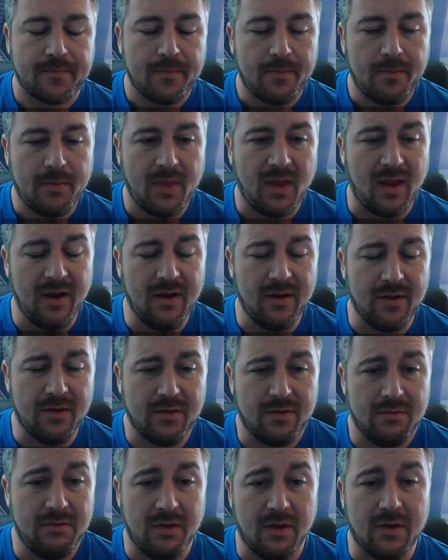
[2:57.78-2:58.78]

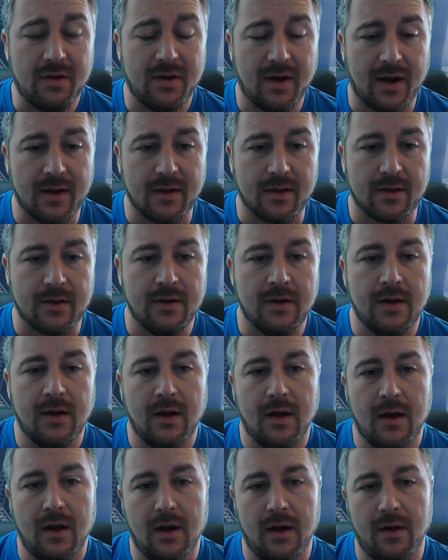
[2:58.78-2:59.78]
is nice.
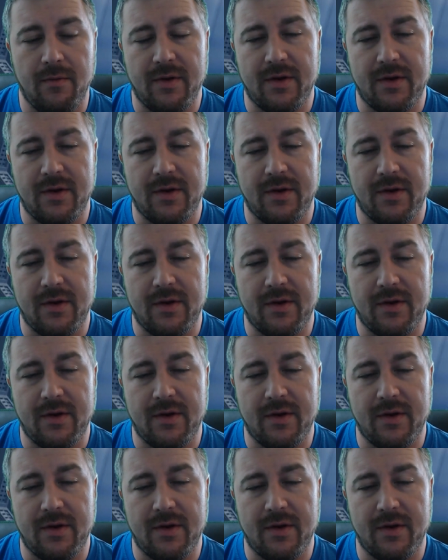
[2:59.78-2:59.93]
We do